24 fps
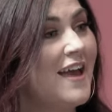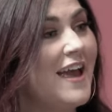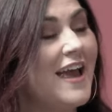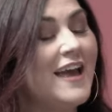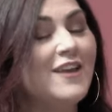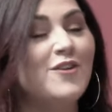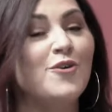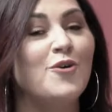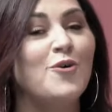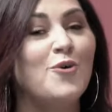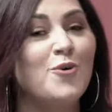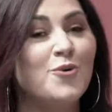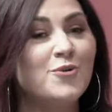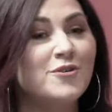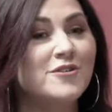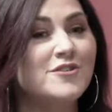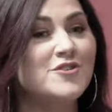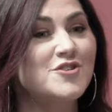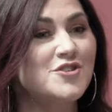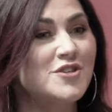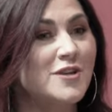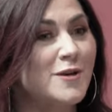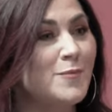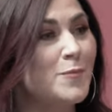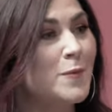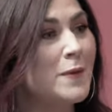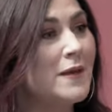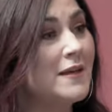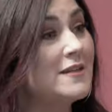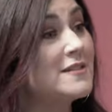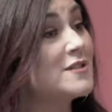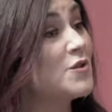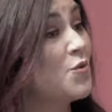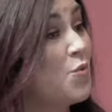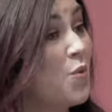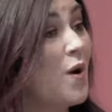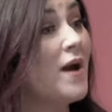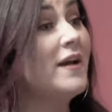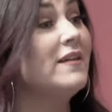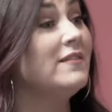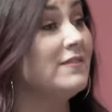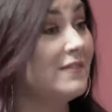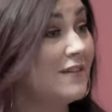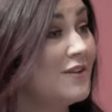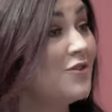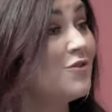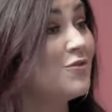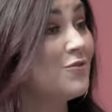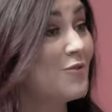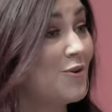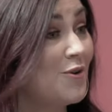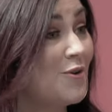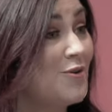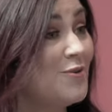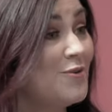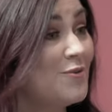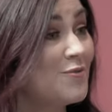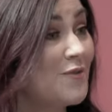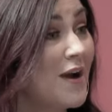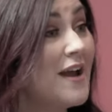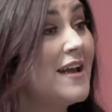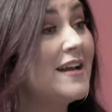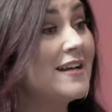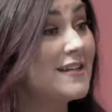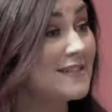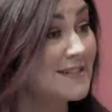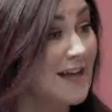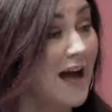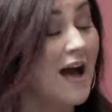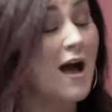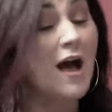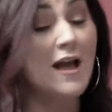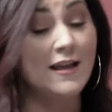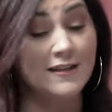And ownership is quite literal, right? Because yeah.